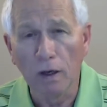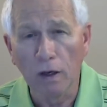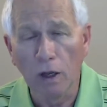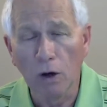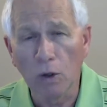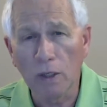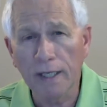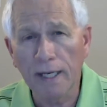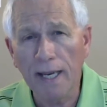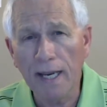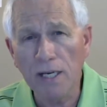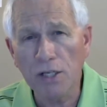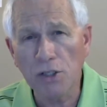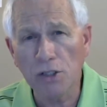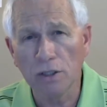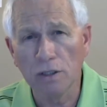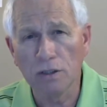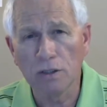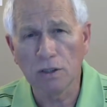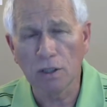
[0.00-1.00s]

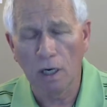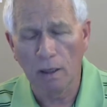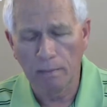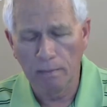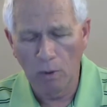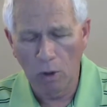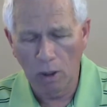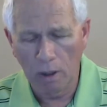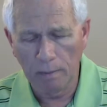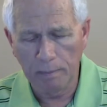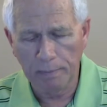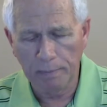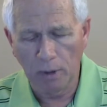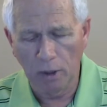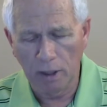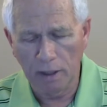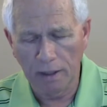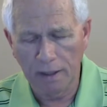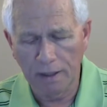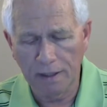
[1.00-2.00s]
locations are more
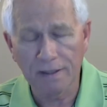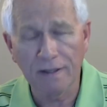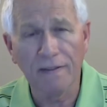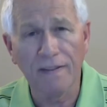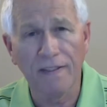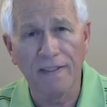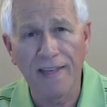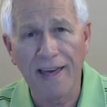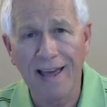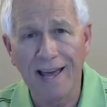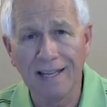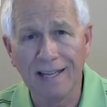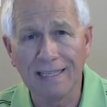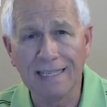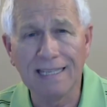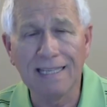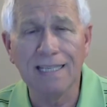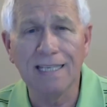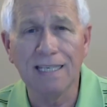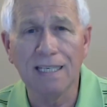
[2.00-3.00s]
important
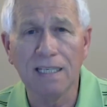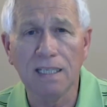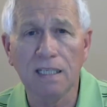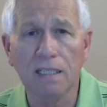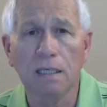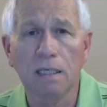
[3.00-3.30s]
than the